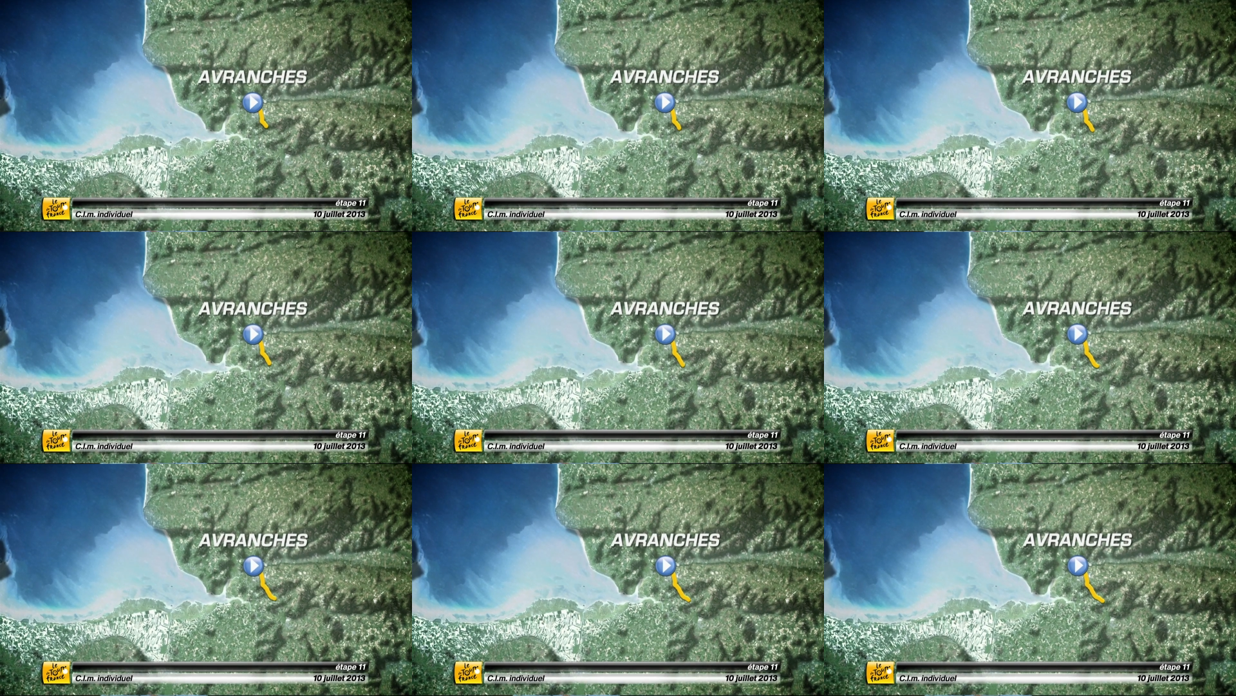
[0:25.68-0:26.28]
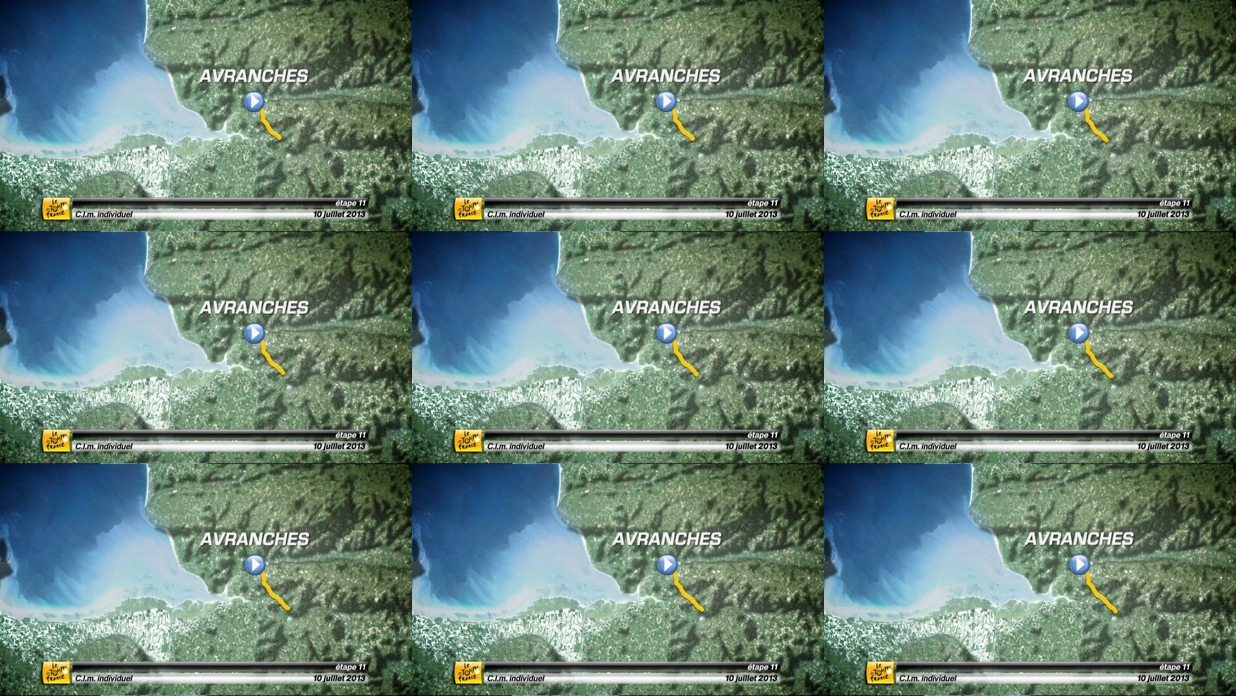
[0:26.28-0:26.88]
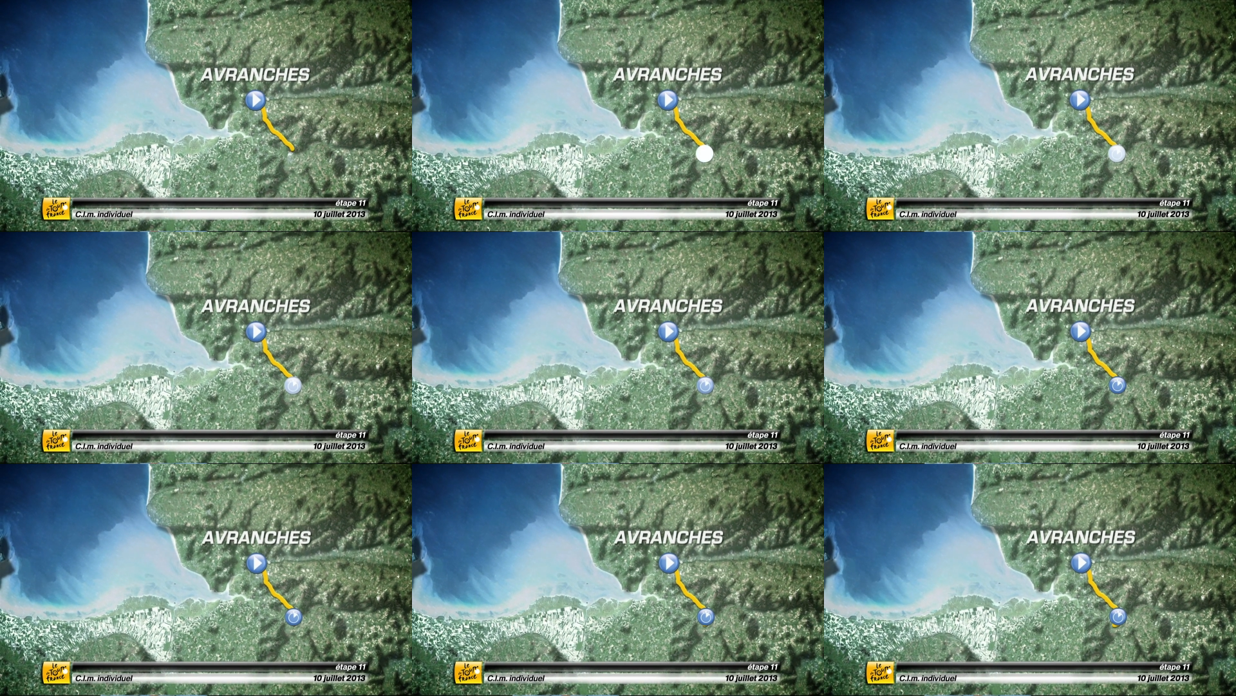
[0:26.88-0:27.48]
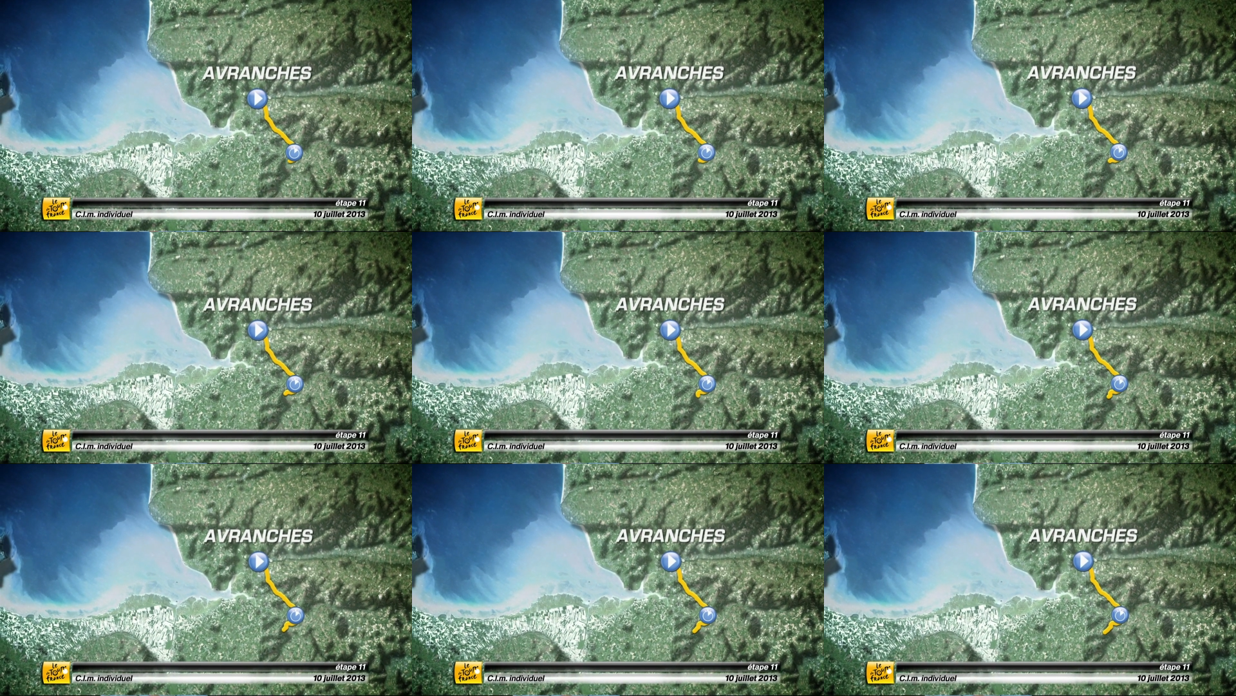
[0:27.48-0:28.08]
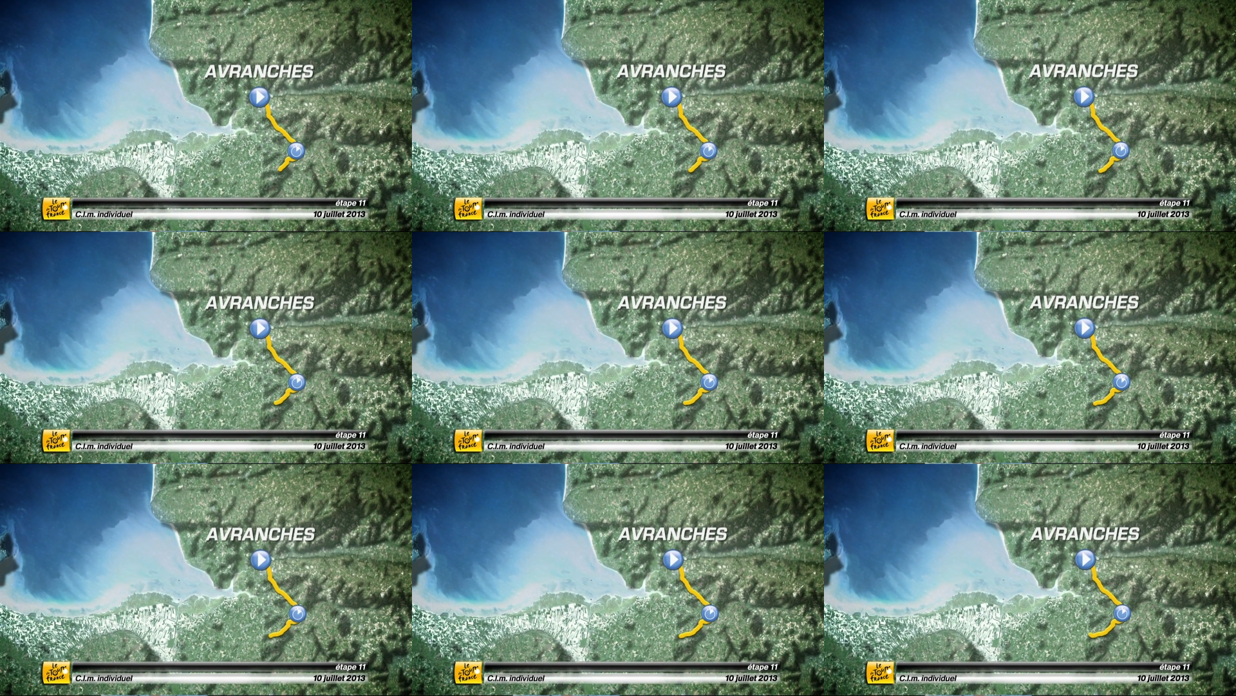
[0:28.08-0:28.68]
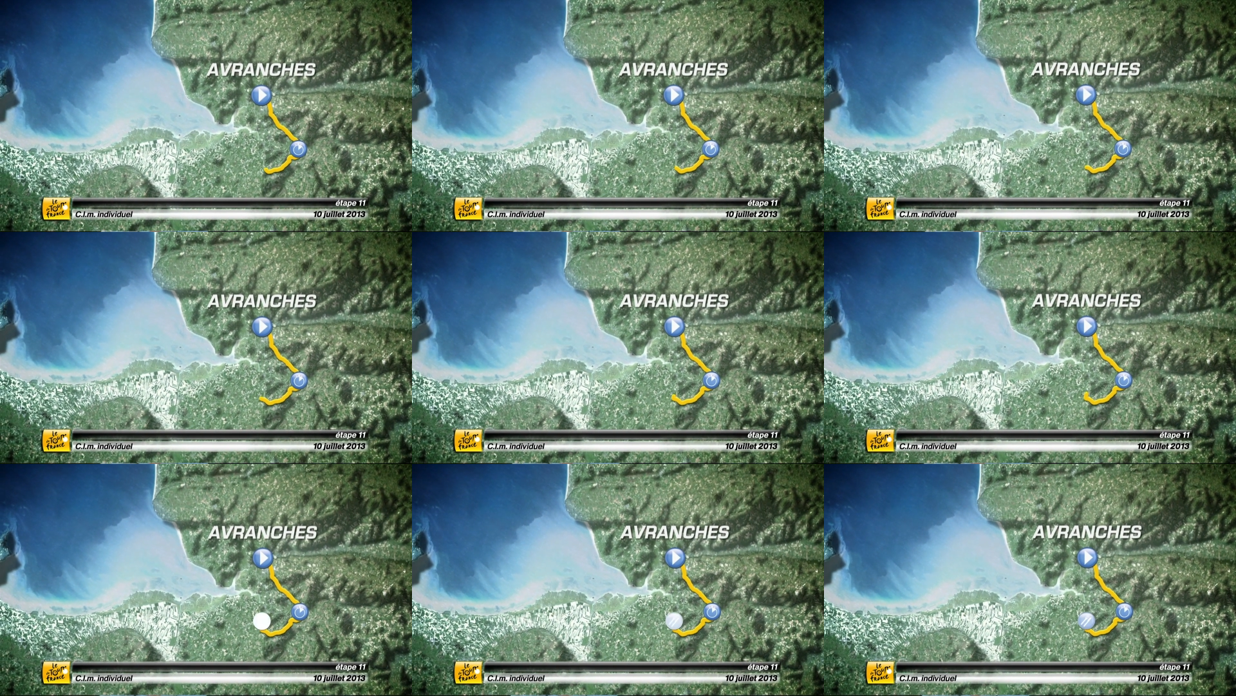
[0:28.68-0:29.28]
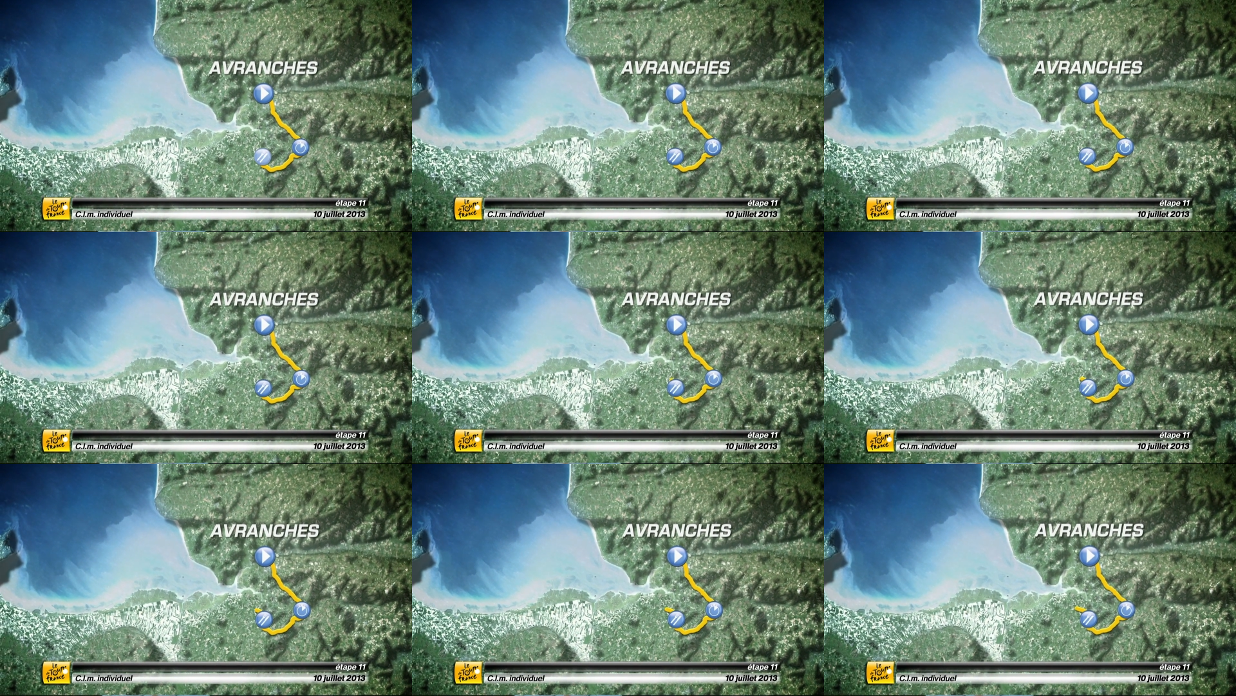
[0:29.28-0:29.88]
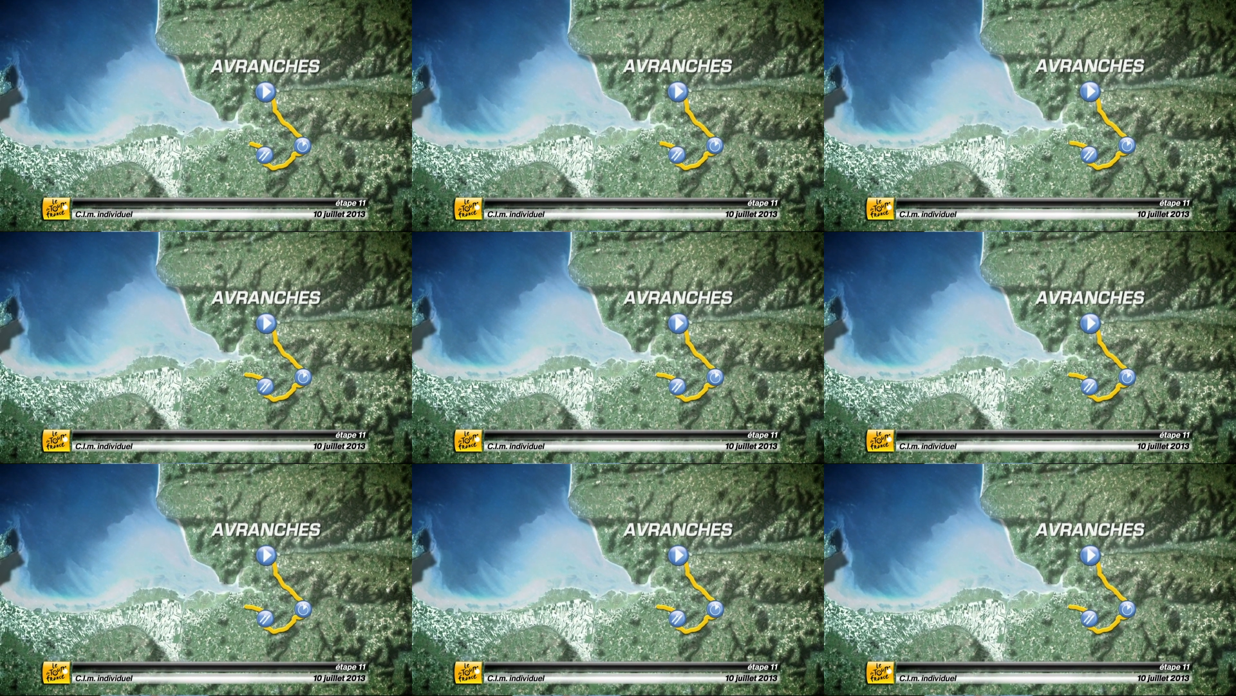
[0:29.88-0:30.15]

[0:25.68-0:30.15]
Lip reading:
Nobody's mouth can be seen.